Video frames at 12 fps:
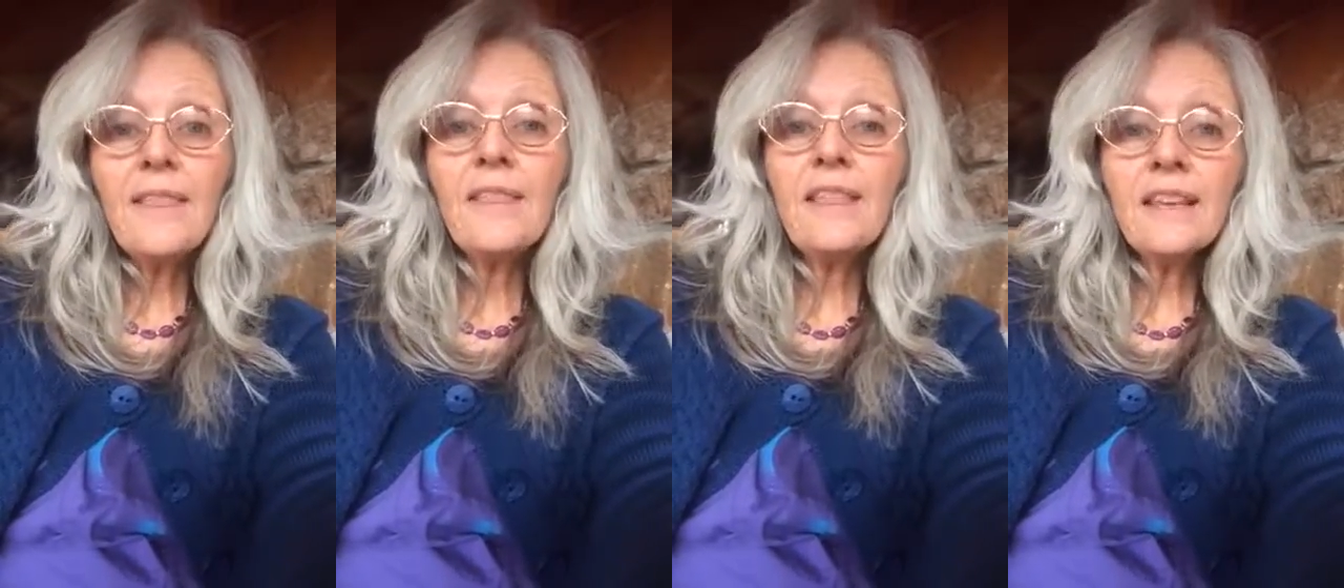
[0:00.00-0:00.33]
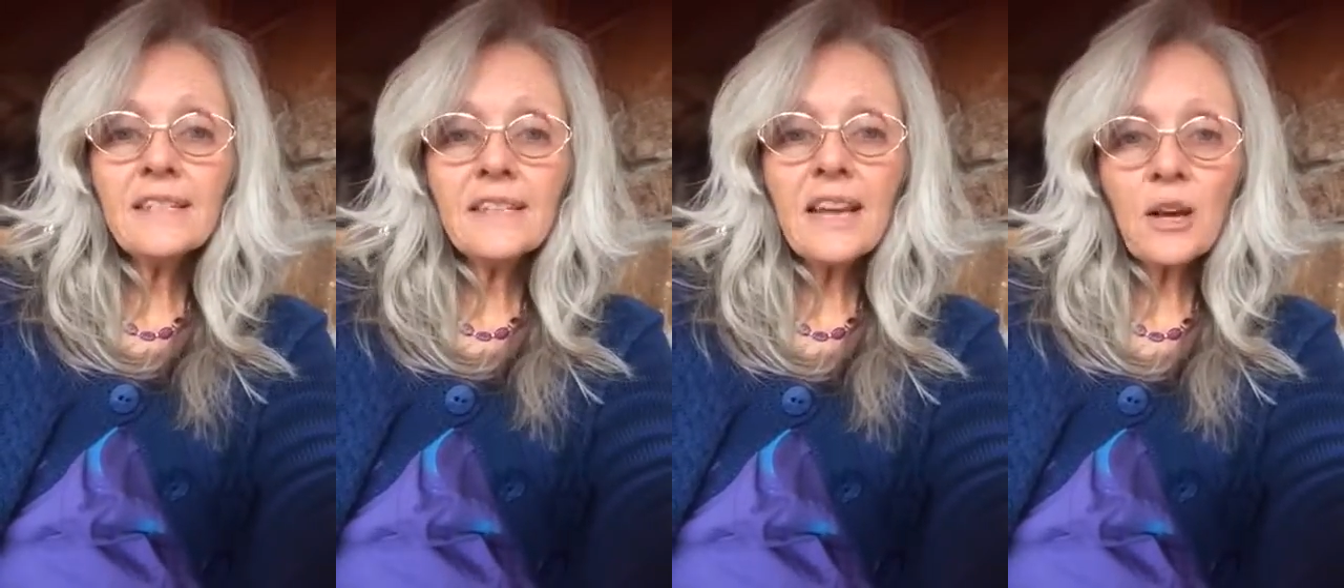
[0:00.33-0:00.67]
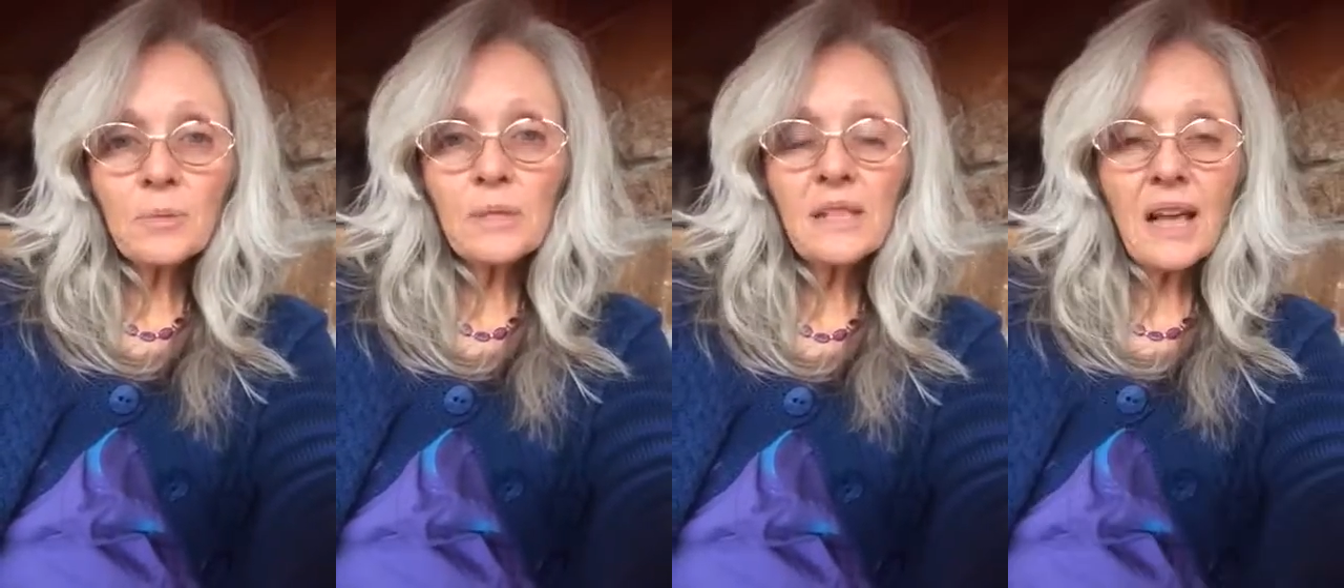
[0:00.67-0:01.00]
This
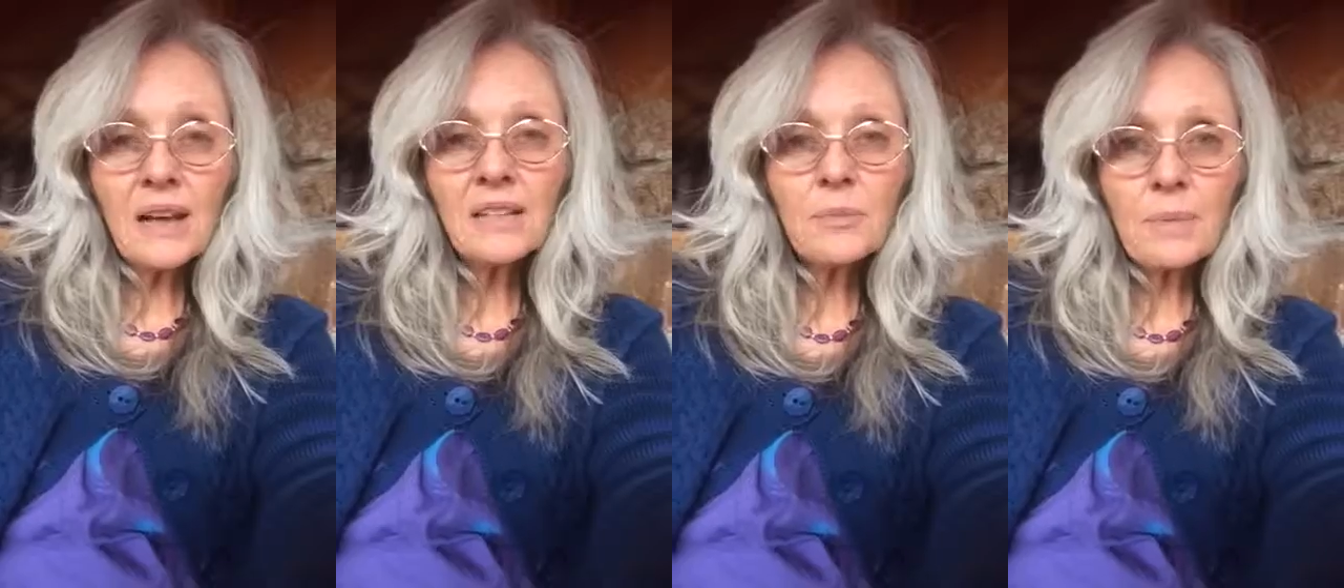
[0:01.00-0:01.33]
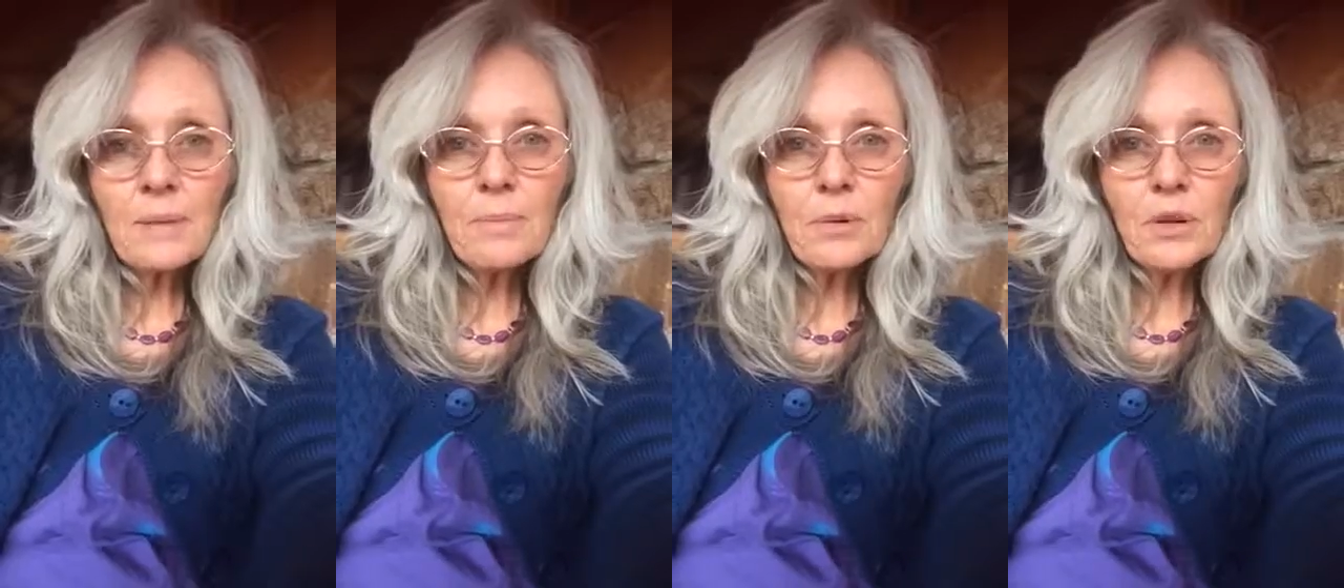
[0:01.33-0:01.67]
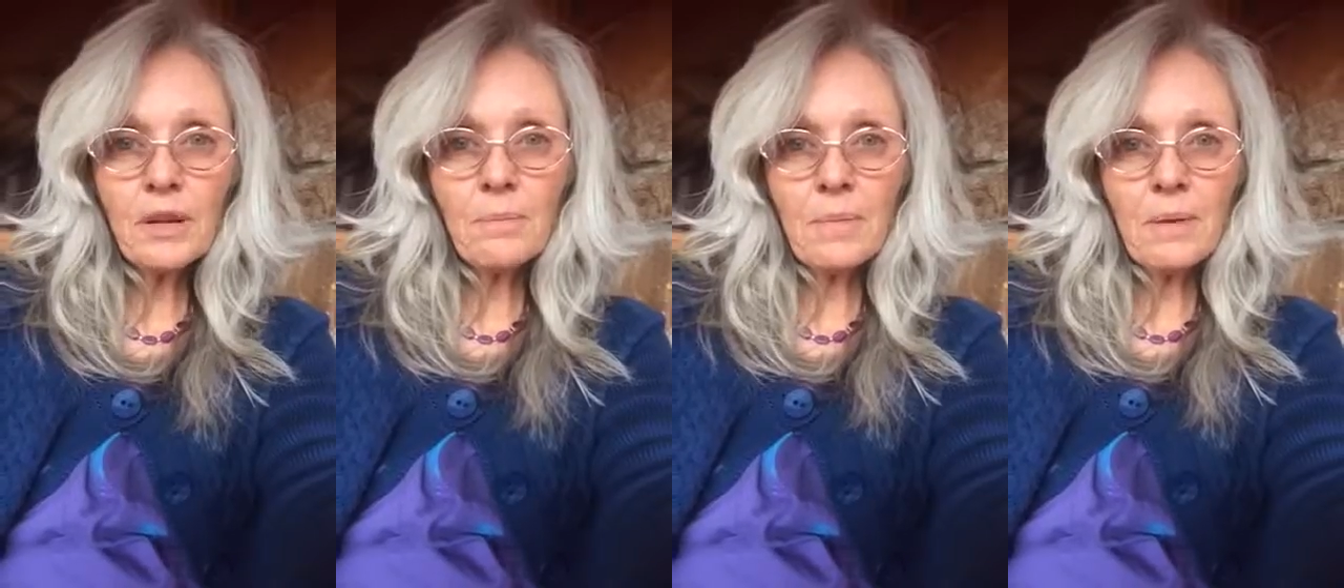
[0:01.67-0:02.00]
helps locks people
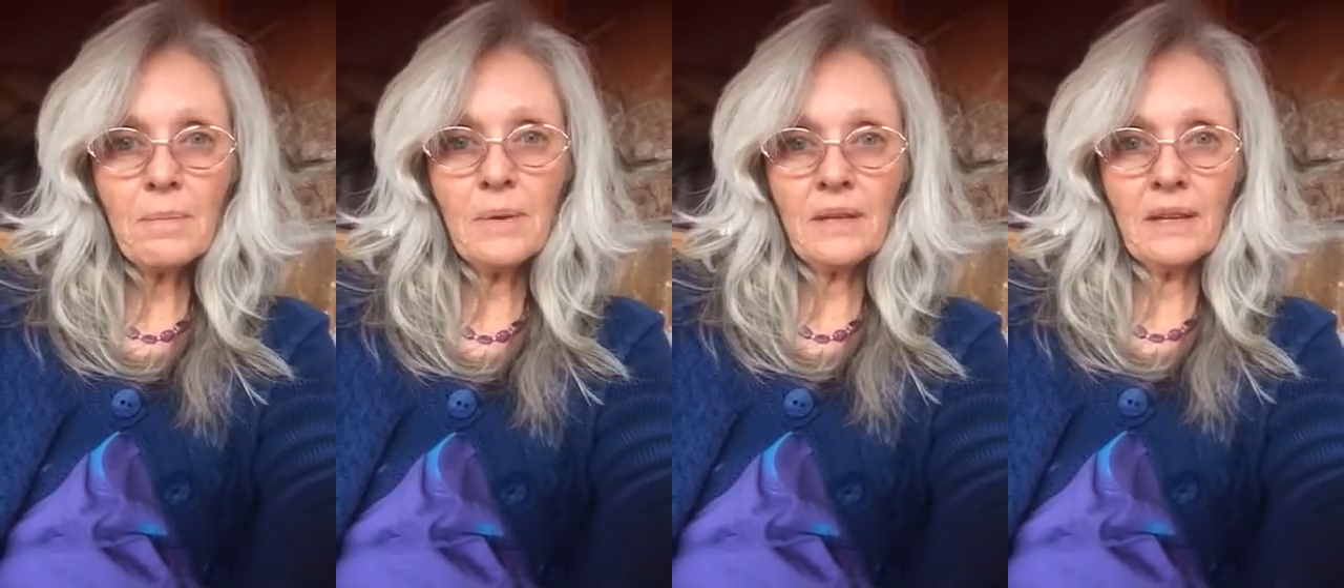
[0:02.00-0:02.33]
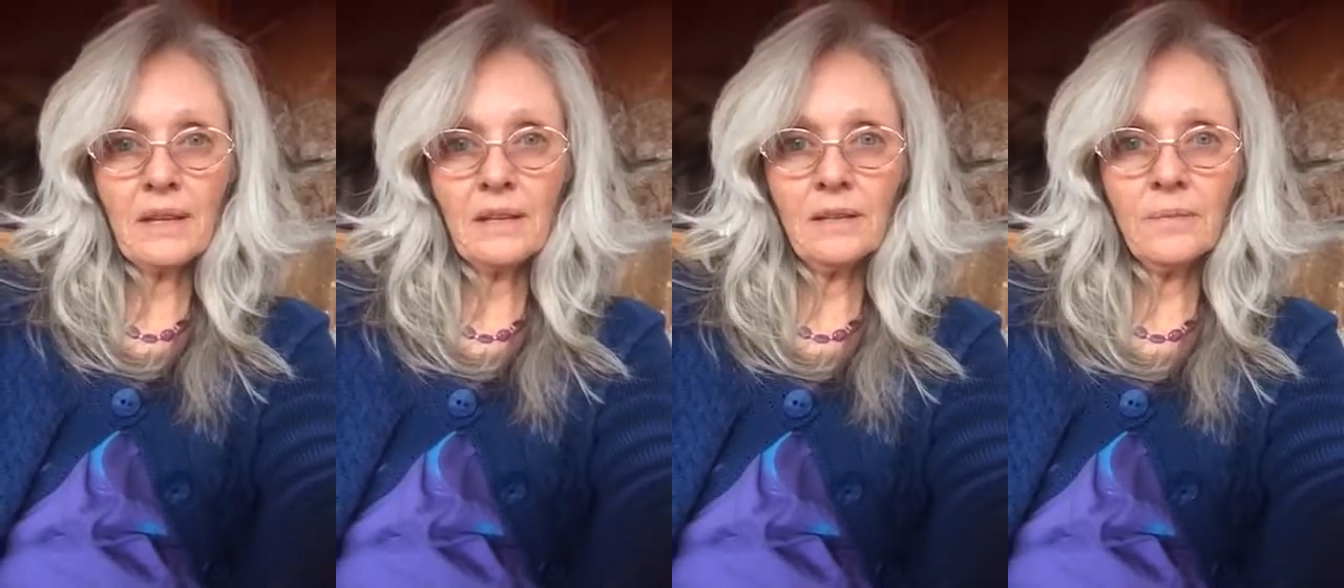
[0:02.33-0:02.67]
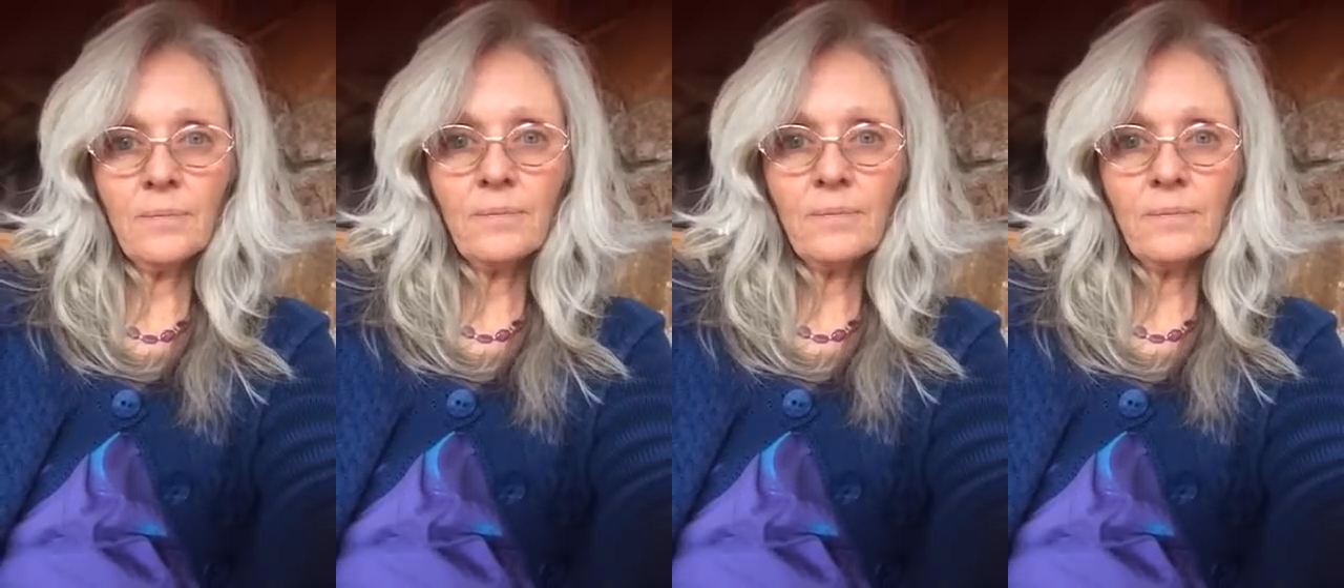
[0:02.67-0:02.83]
commitment in.